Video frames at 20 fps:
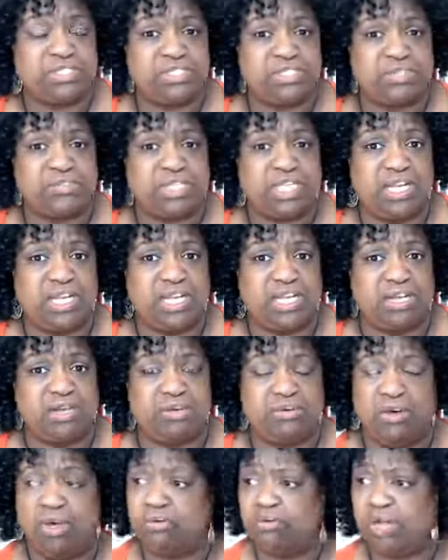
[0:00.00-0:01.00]
So then I go,
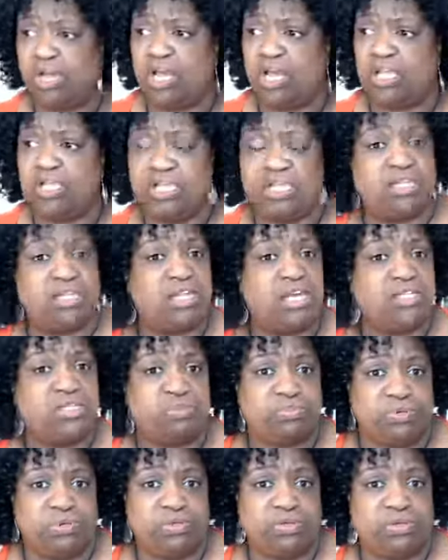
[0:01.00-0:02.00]
oh, I need another
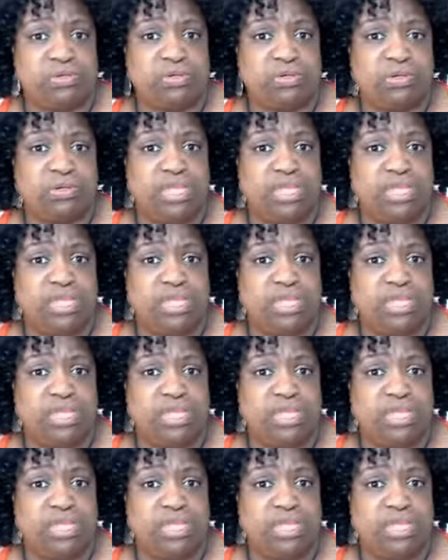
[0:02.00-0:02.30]
broker,